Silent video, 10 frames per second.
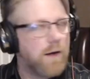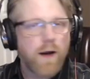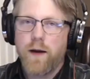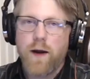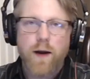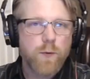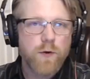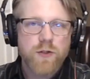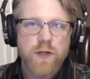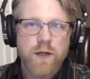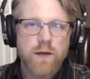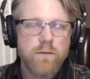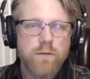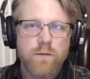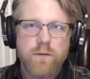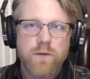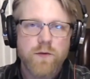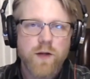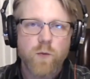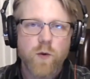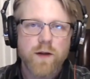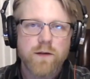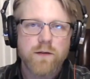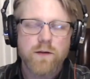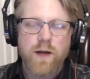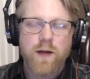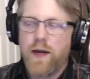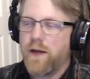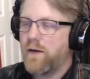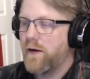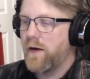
I appreciate you sticking with us. And